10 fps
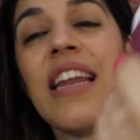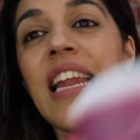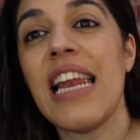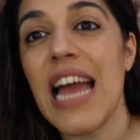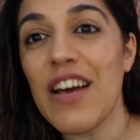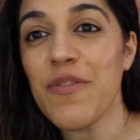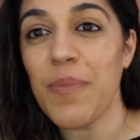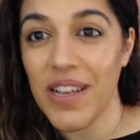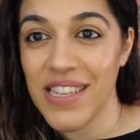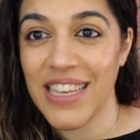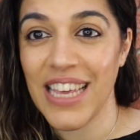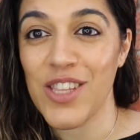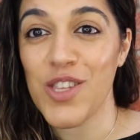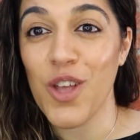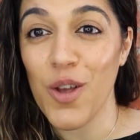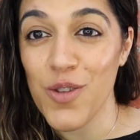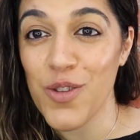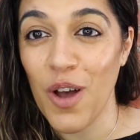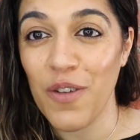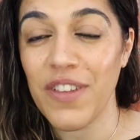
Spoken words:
it left my skin so soft